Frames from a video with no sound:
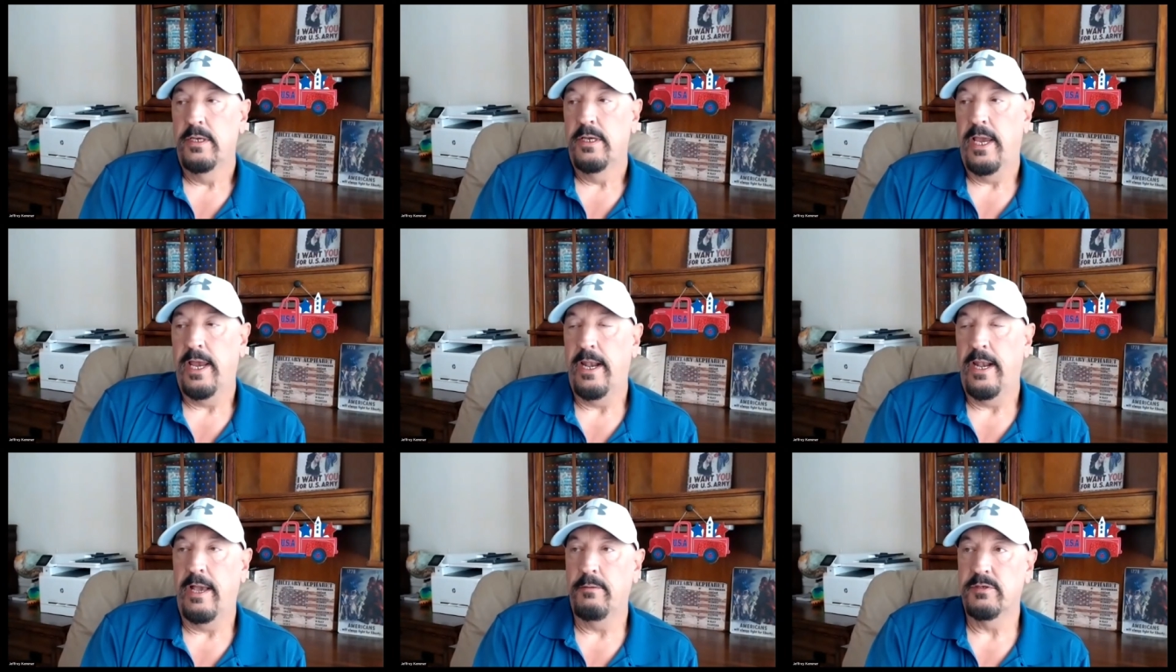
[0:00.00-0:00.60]

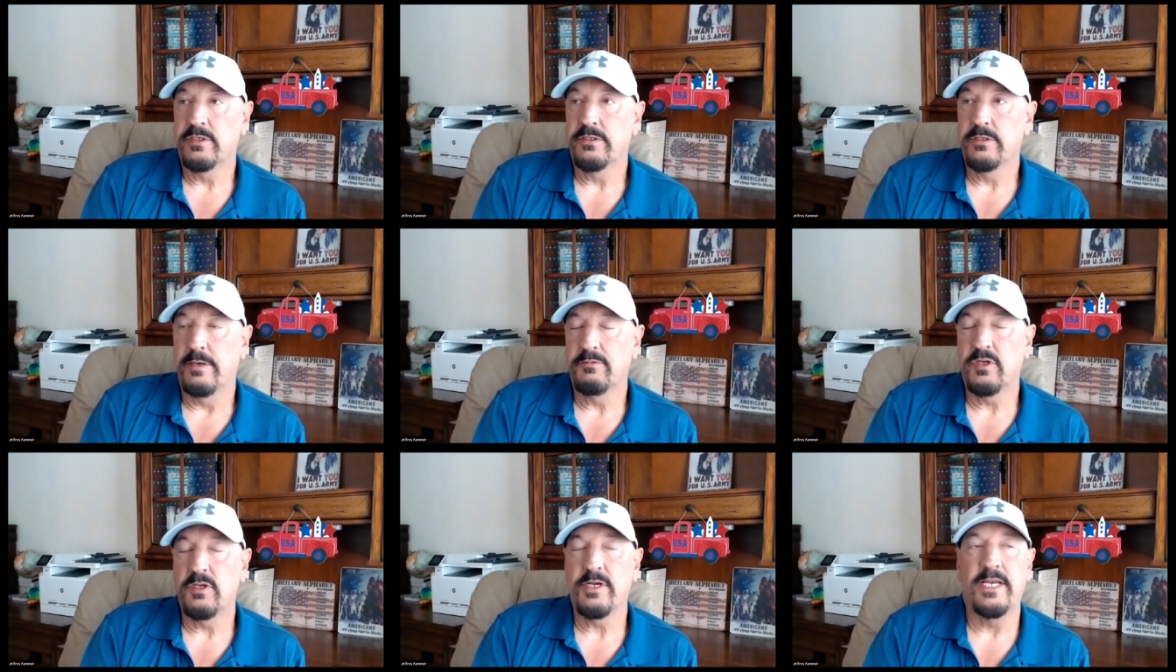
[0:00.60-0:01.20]
And I was
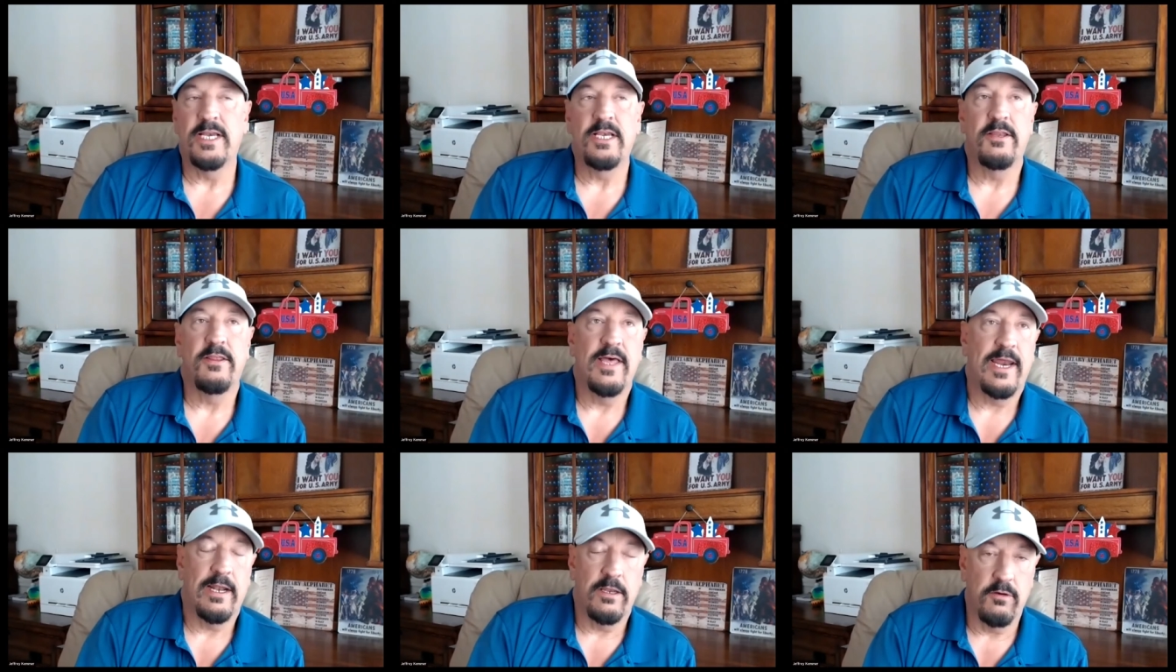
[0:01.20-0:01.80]
looking into
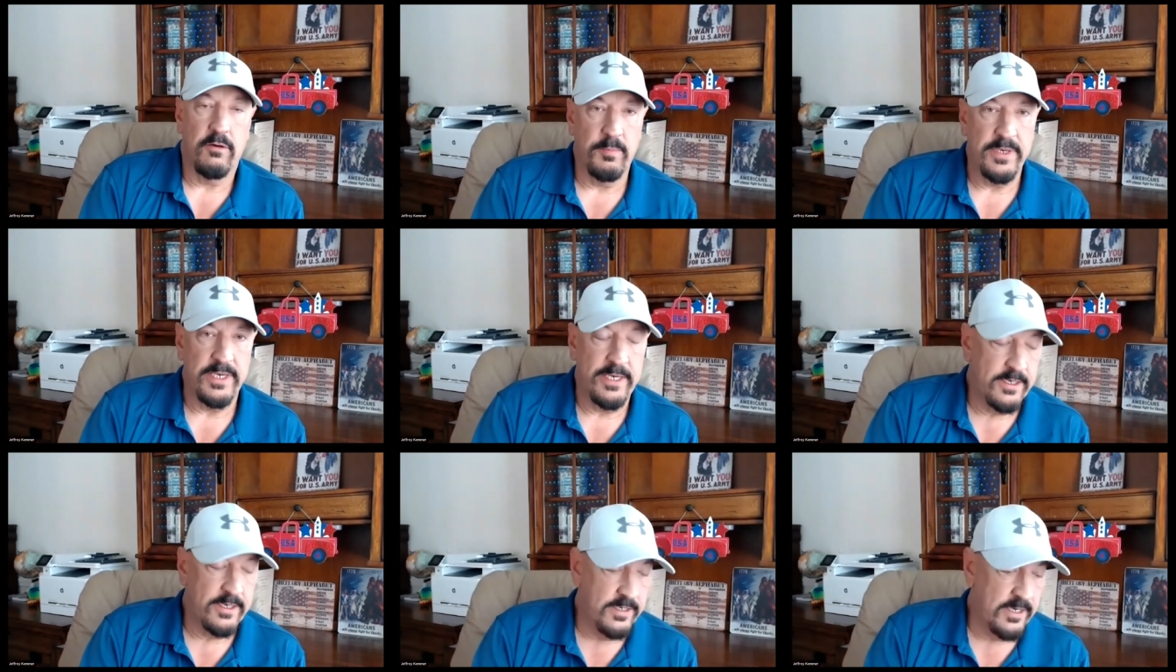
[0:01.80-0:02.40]
that a little
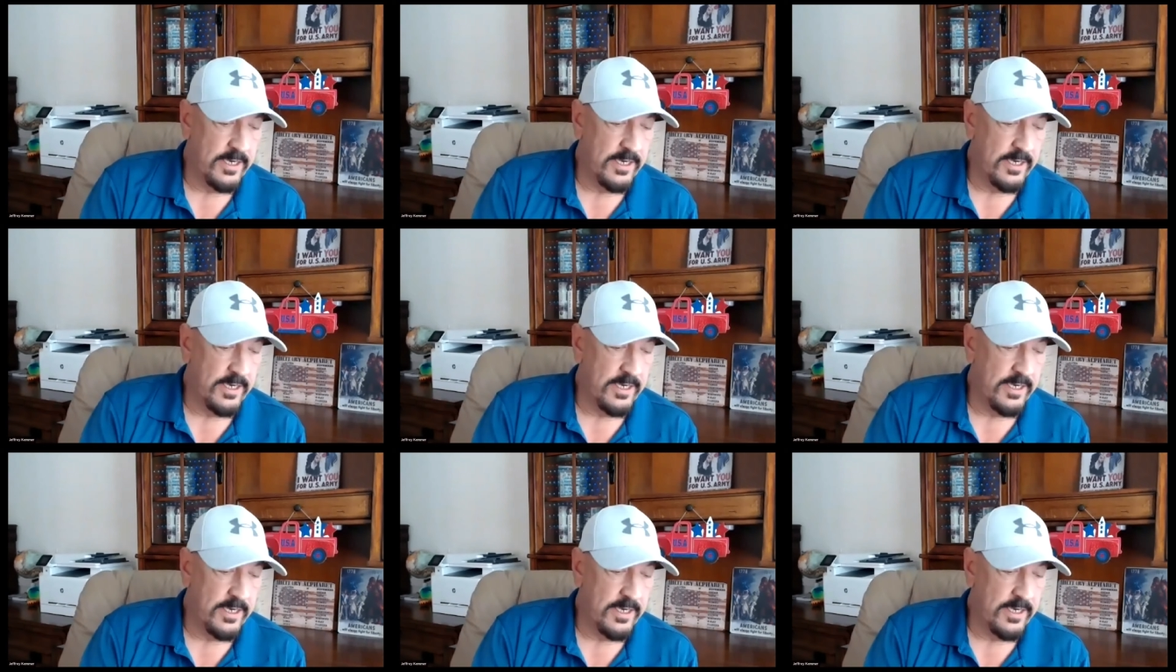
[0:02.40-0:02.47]
bit.